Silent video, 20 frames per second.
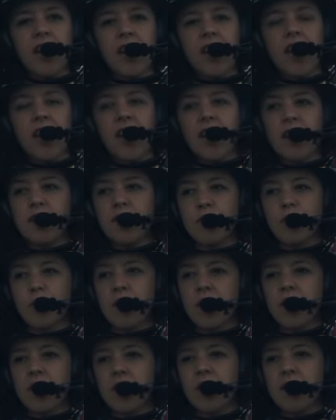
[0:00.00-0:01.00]
And
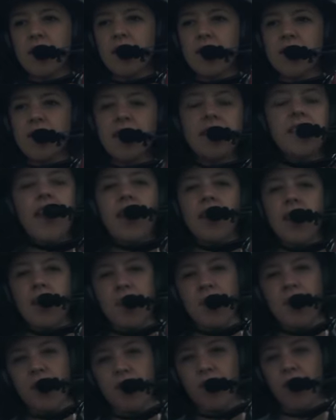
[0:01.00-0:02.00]
we didn't end up
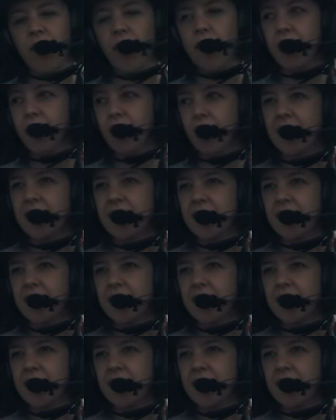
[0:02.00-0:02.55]
here forever.